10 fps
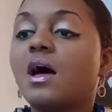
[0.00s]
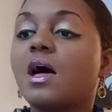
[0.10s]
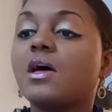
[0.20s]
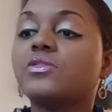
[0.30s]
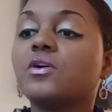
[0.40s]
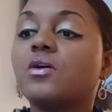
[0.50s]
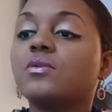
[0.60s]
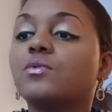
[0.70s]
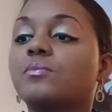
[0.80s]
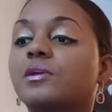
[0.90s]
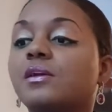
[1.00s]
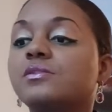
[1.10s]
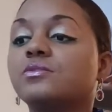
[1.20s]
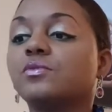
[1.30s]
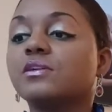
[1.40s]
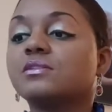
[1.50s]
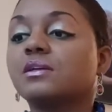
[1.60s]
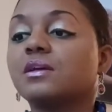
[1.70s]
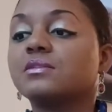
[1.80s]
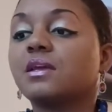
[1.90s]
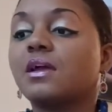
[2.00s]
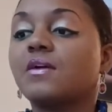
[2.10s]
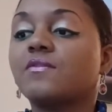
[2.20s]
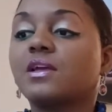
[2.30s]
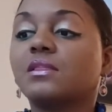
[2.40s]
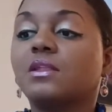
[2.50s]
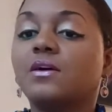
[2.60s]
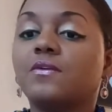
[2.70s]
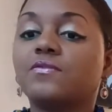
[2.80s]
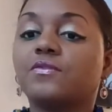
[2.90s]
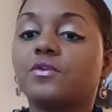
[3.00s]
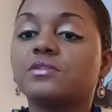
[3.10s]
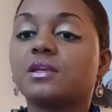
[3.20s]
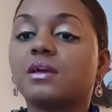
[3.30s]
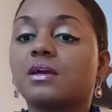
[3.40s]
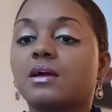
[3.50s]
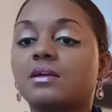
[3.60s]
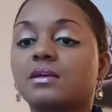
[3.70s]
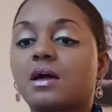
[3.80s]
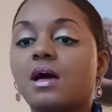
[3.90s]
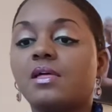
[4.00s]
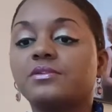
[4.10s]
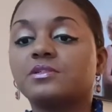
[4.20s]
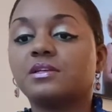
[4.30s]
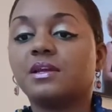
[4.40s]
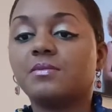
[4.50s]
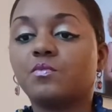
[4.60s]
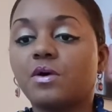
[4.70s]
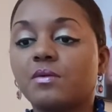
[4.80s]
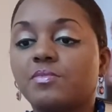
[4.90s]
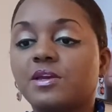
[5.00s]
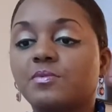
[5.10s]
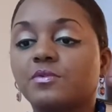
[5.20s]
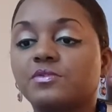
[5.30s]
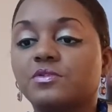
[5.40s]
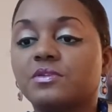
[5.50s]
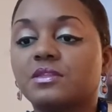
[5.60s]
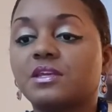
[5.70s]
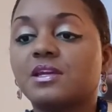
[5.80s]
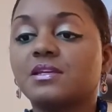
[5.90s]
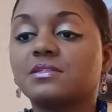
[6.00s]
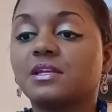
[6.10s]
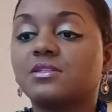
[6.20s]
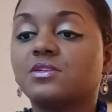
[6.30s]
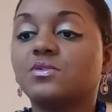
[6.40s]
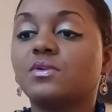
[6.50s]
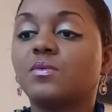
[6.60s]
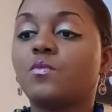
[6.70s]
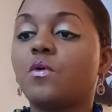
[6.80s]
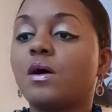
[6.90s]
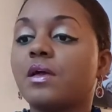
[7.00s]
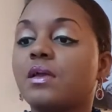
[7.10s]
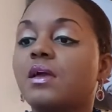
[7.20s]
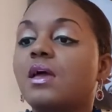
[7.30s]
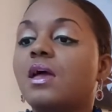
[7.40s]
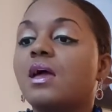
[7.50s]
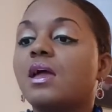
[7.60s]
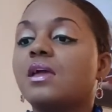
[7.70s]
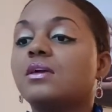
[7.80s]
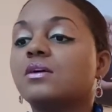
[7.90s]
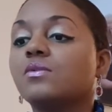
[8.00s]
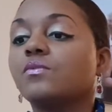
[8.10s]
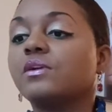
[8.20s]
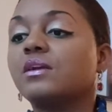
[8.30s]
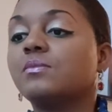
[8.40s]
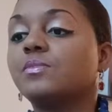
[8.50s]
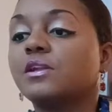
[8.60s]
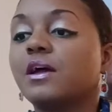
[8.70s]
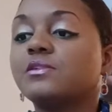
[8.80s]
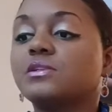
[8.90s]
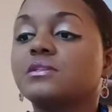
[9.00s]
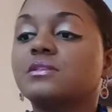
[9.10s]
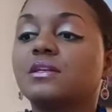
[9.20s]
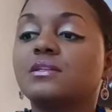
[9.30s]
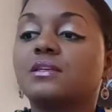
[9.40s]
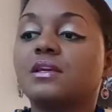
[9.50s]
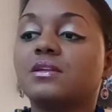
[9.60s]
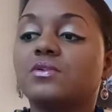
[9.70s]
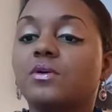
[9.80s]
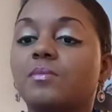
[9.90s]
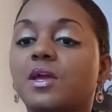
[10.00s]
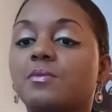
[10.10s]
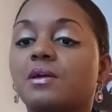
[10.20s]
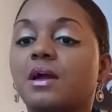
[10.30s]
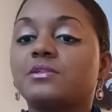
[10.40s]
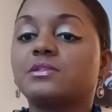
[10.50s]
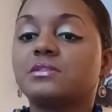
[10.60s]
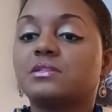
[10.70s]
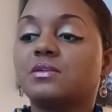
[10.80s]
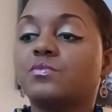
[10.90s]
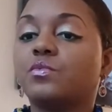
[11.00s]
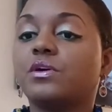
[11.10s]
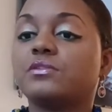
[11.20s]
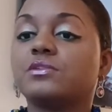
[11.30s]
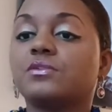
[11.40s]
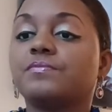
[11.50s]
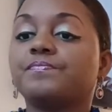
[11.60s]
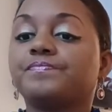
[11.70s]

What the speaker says: I thought it would be interesting, as I have a love for psychology and why people do the things they do and why a good read, but I just didn't get it, or maybe I just didn't want to.